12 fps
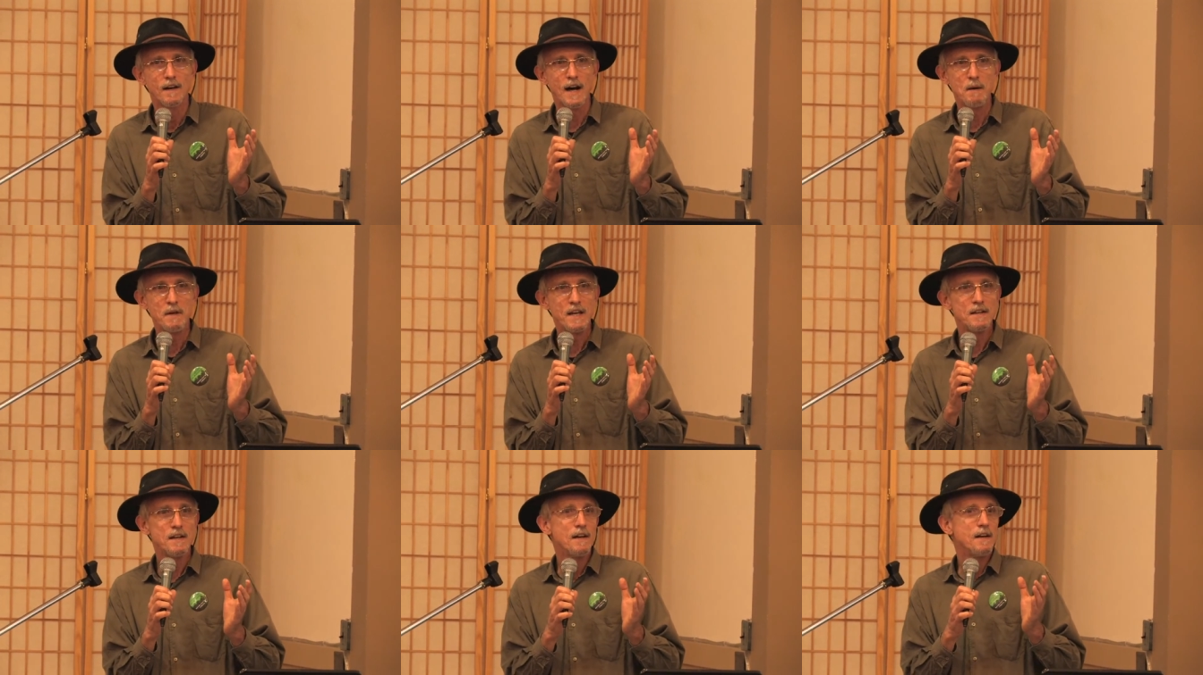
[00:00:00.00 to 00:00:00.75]
I
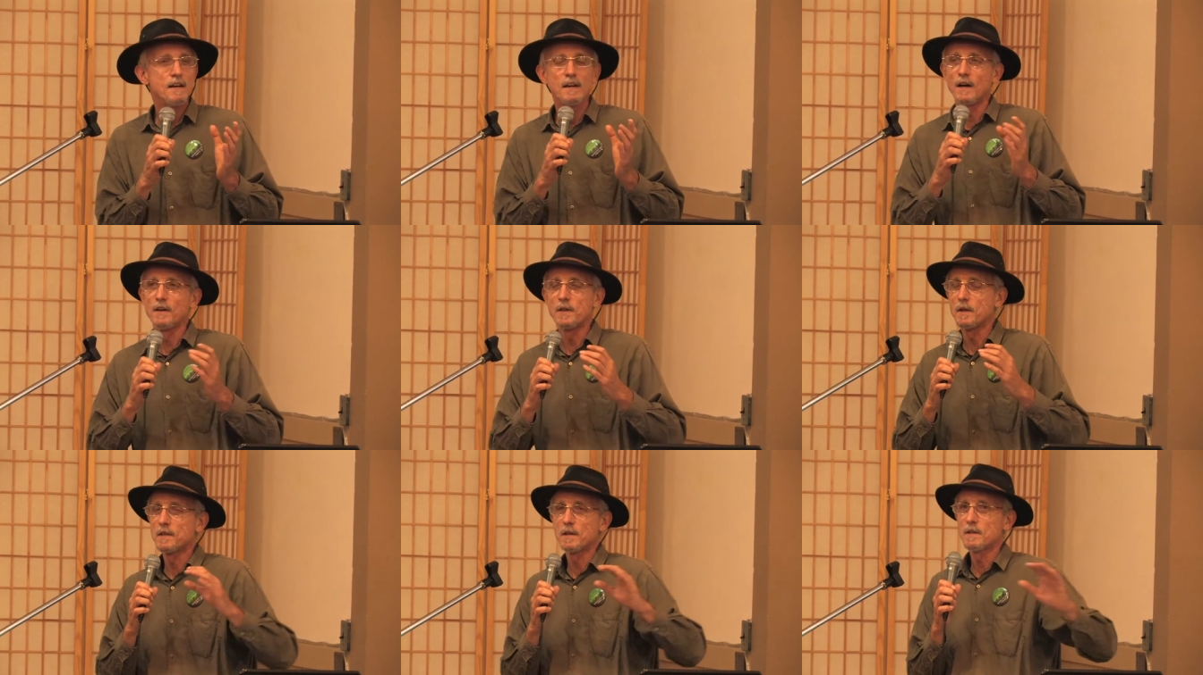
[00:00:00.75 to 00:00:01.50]
mean, the, the,
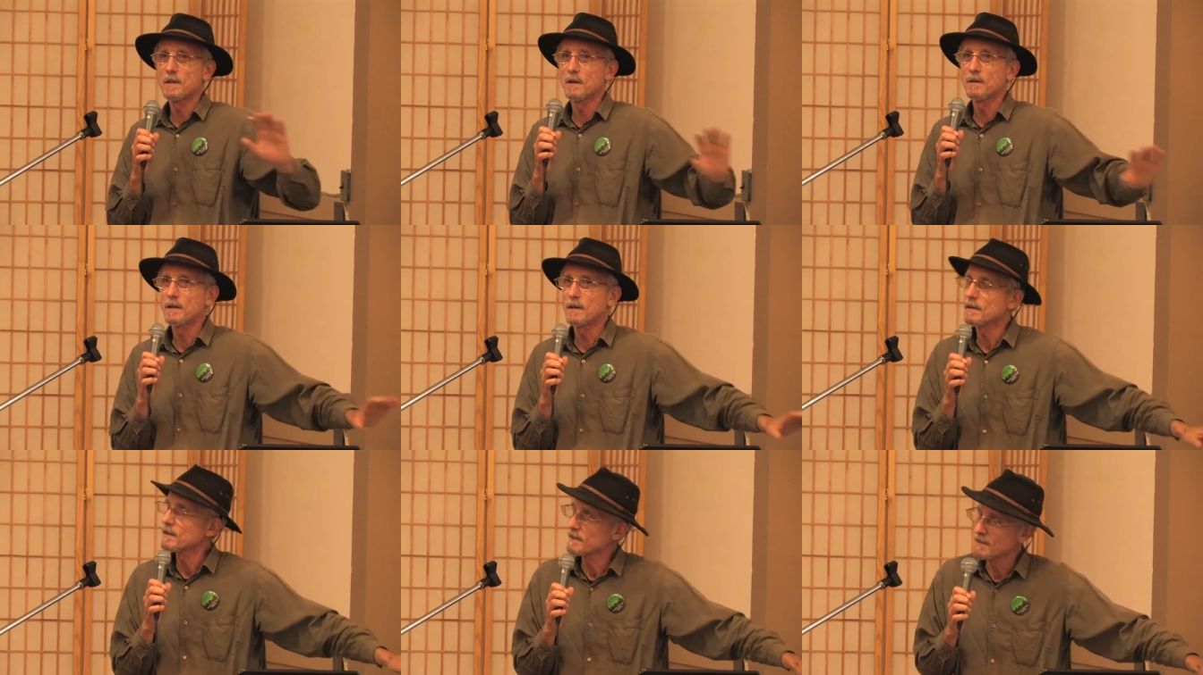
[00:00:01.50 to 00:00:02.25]
the,
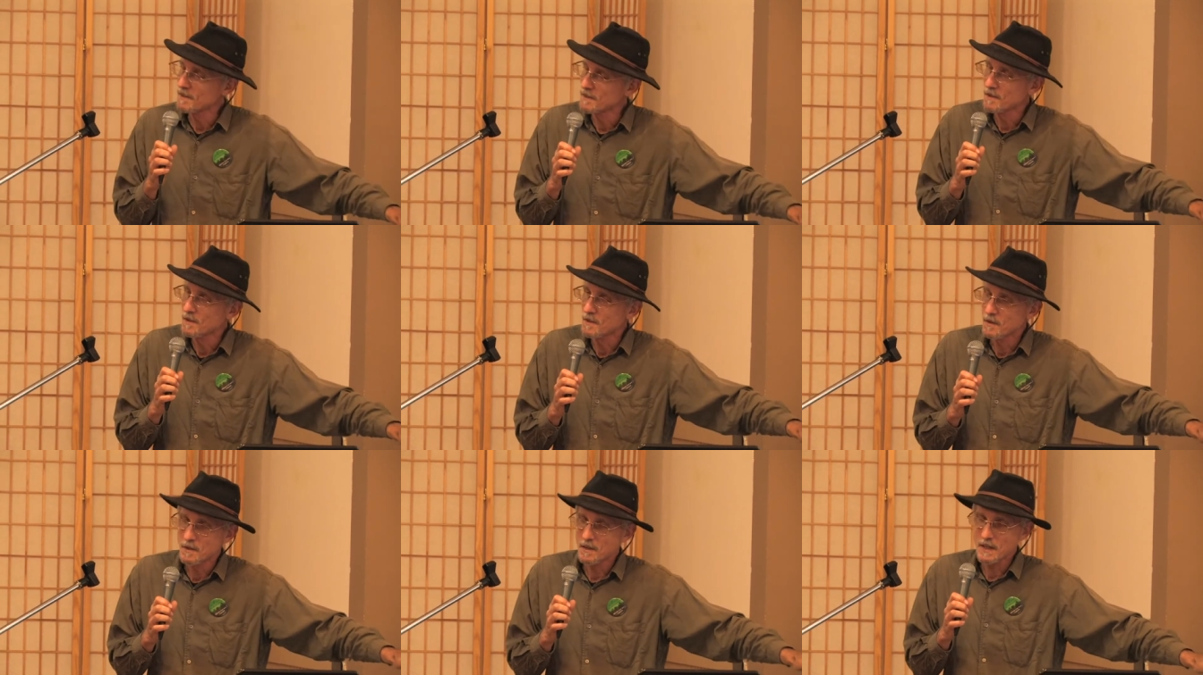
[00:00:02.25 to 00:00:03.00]
the,
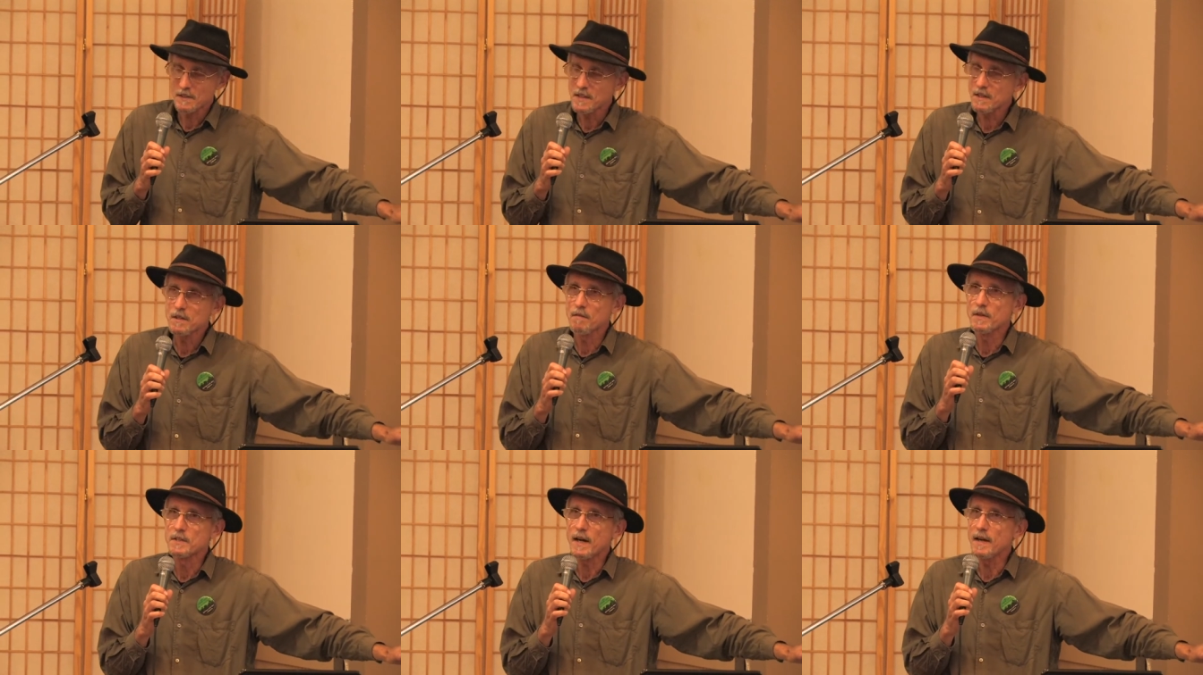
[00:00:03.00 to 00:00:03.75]
the extinction of
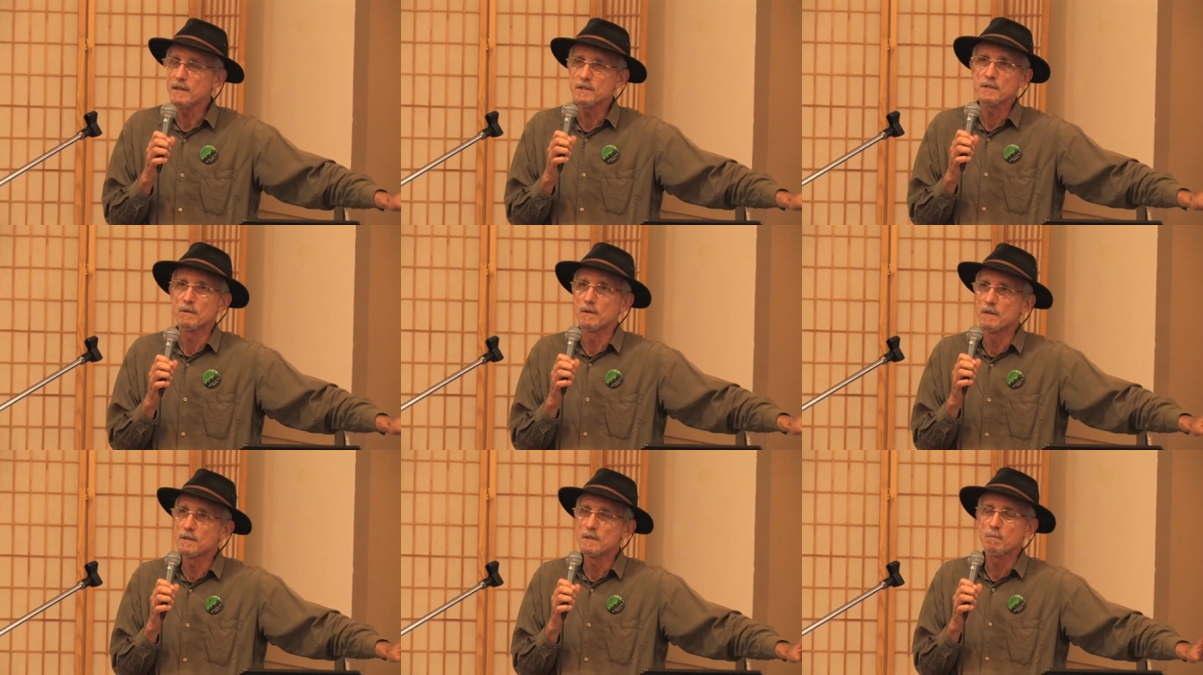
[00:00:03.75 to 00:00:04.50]
the
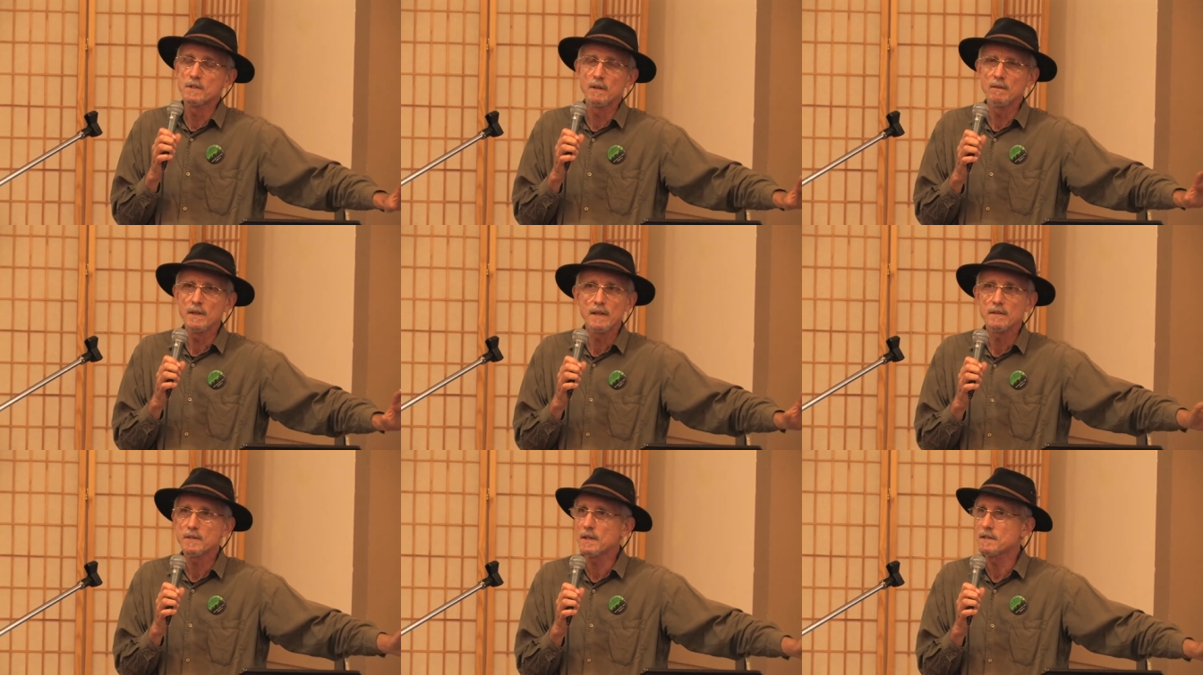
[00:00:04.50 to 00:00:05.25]
dinosaurs was
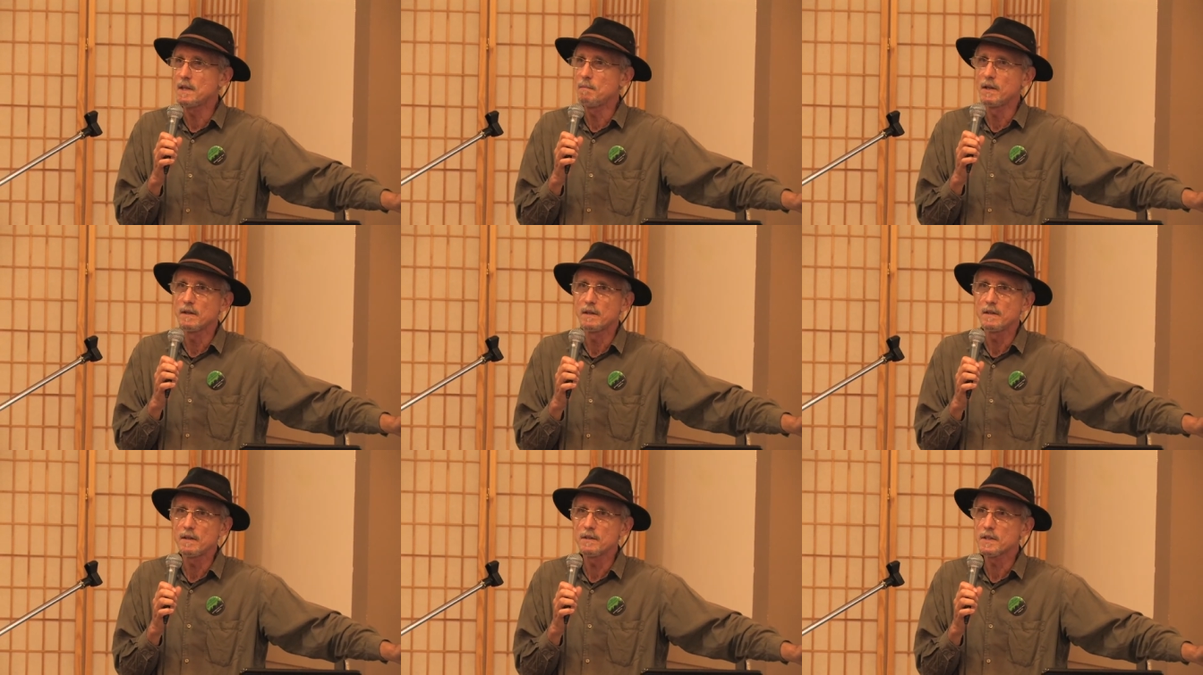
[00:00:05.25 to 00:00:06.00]
only sixty million
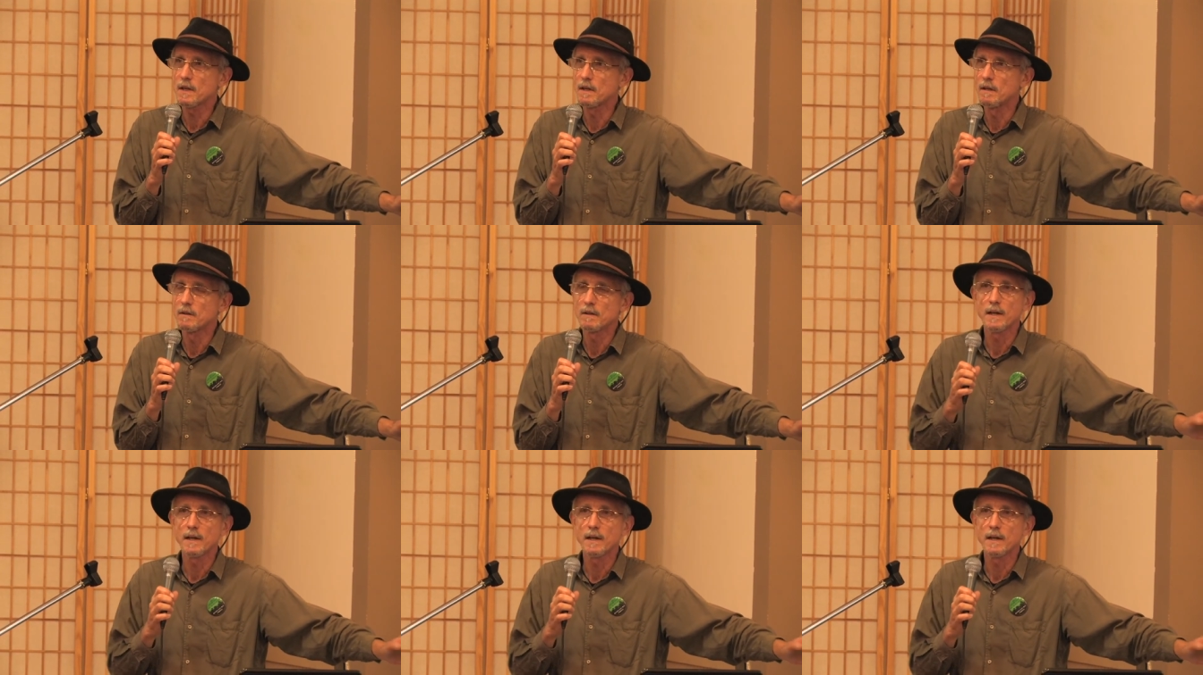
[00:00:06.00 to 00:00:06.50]
years ago.